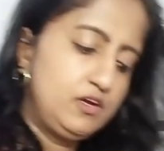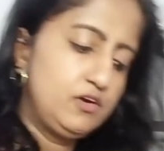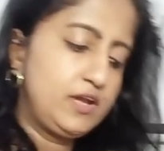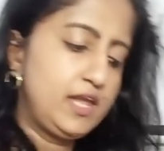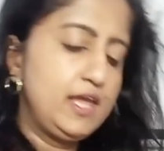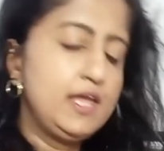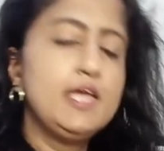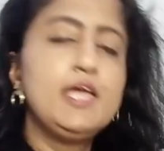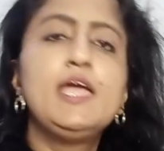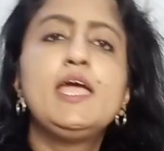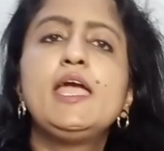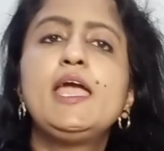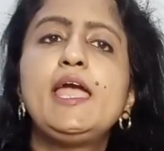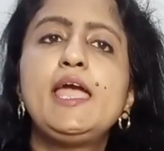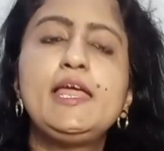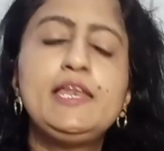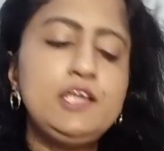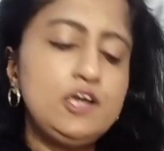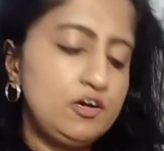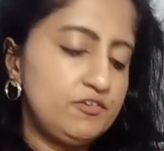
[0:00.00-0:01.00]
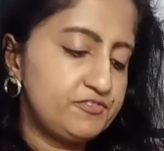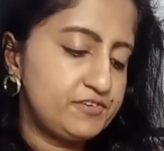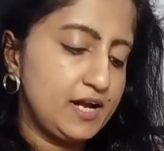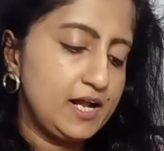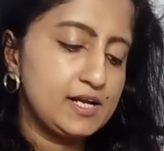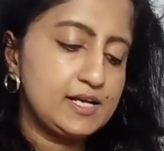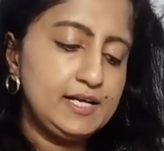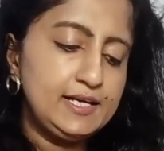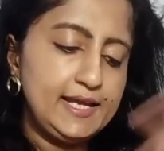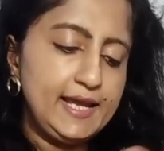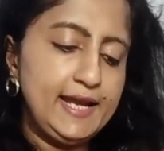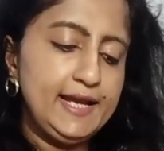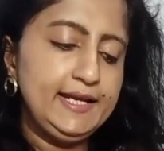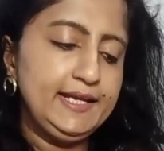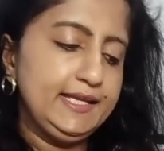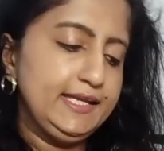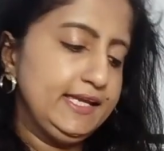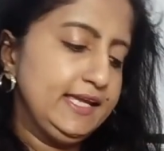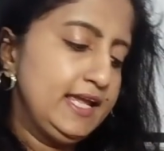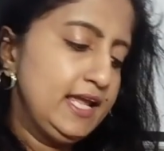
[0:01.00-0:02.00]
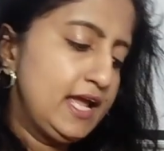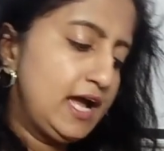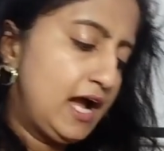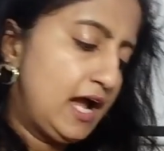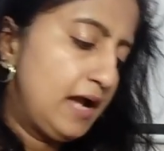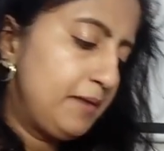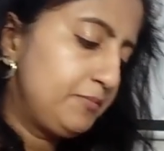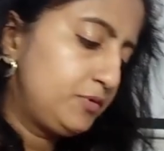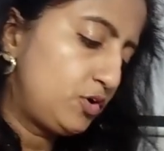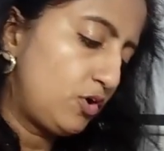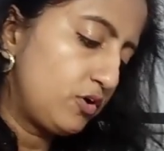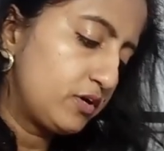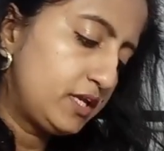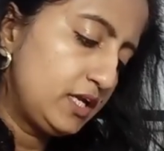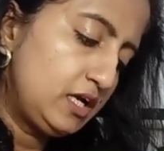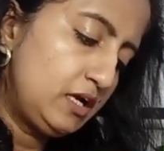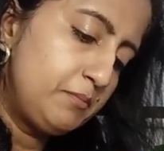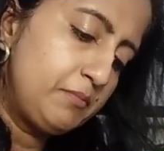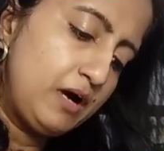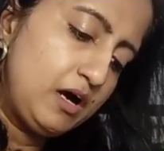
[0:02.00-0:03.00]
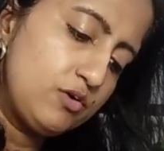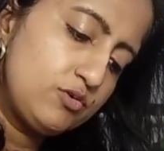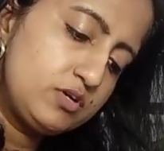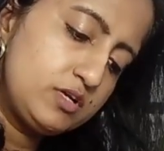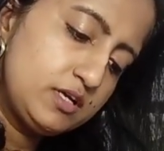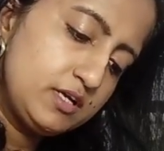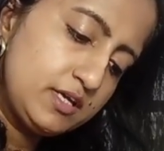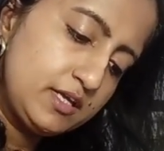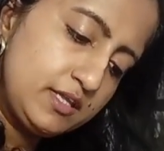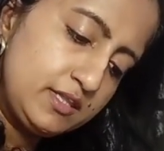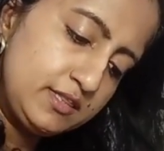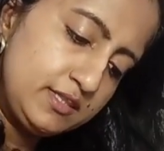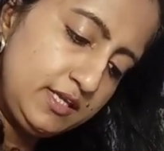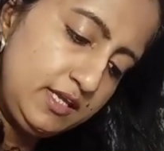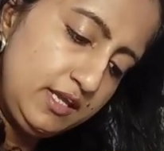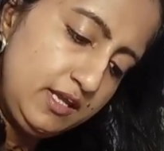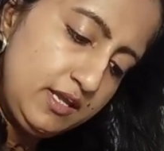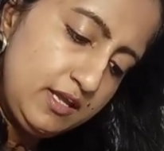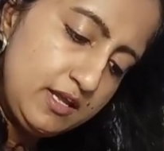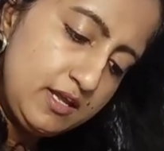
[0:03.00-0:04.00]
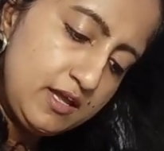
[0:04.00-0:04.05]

Okay, area of triangle AD. I'm talking about the